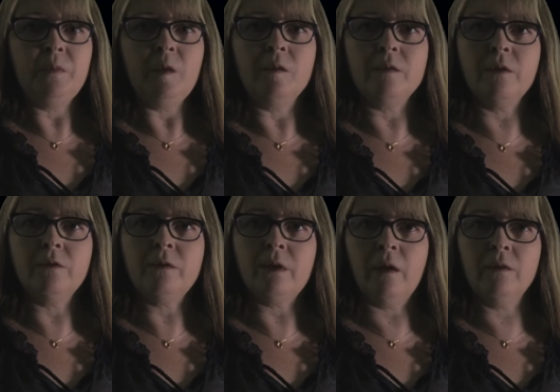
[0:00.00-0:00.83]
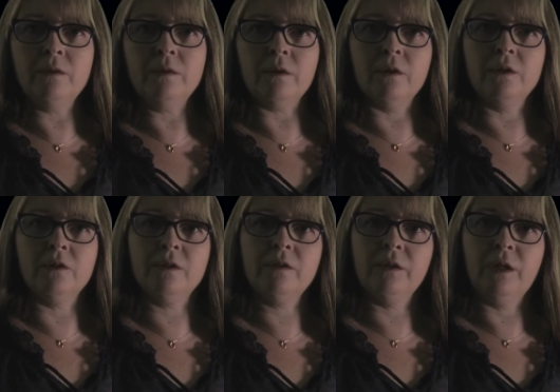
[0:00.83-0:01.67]
So sounds are
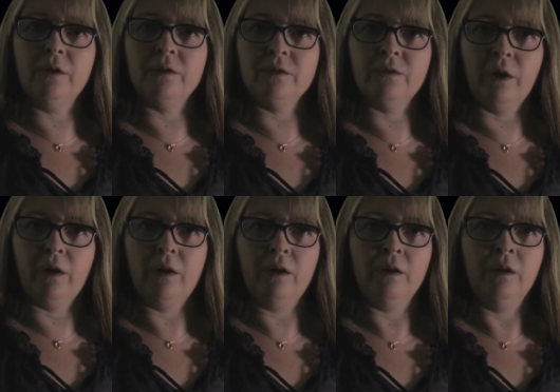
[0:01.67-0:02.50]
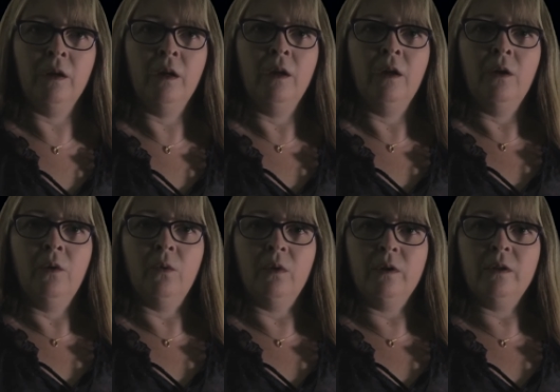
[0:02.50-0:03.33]
just letters, right?
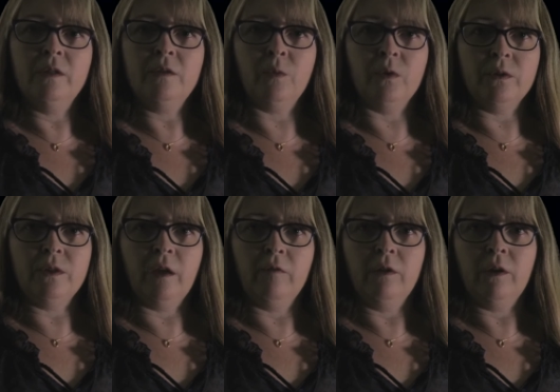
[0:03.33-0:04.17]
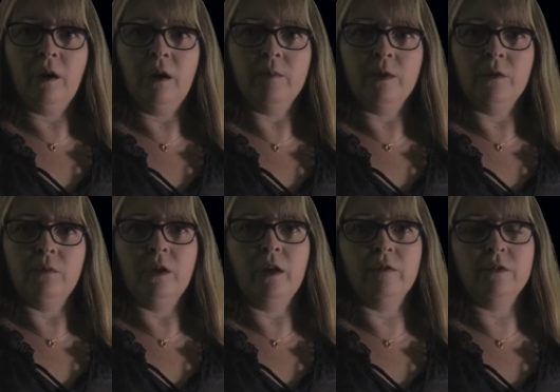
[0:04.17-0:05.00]
What do these words have in common?
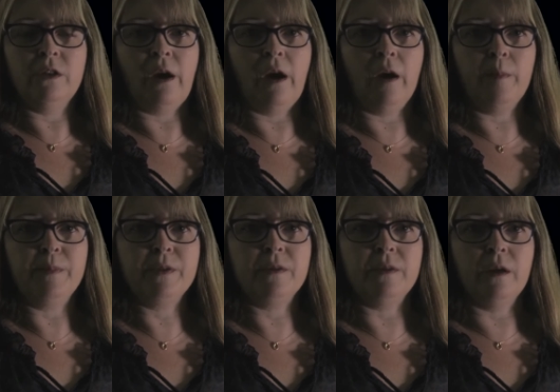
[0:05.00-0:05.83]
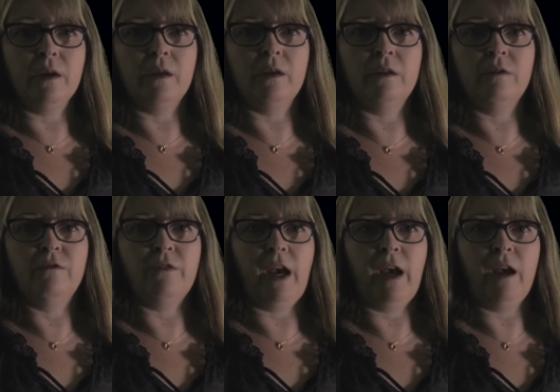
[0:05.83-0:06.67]
We have top, stun,
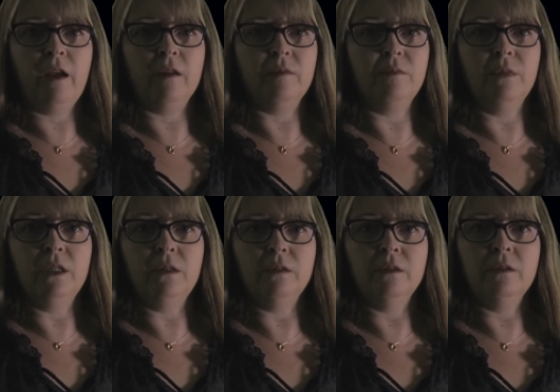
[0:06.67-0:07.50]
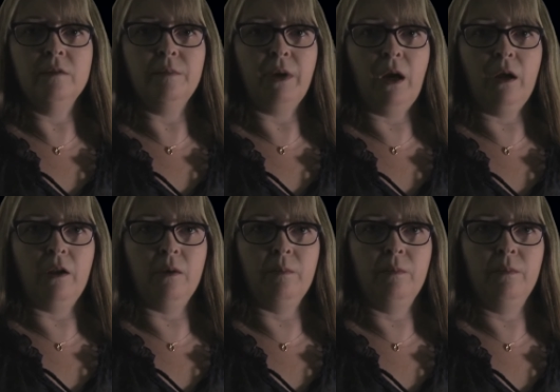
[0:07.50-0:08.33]
fat, mitten,
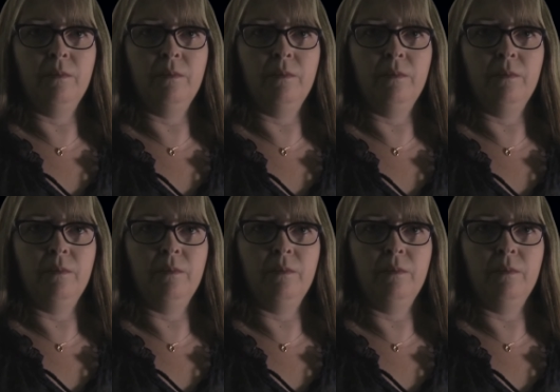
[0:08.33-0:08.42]
bottom.